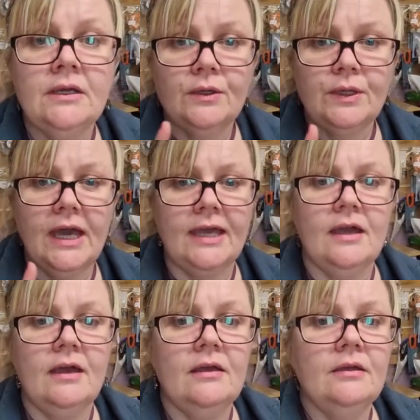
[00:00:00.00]
Okay,
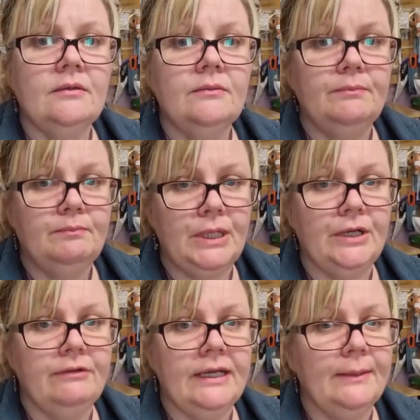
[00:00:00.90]

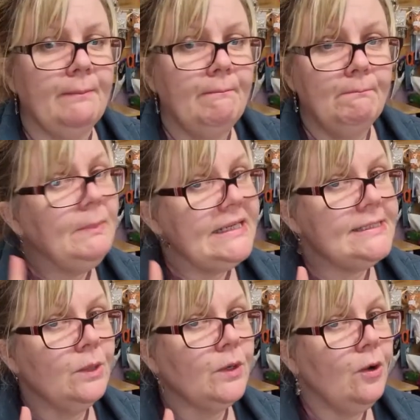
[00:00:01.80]
blurry. Please
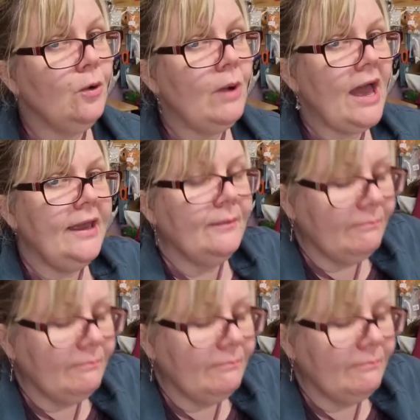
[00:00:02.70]
don't go away.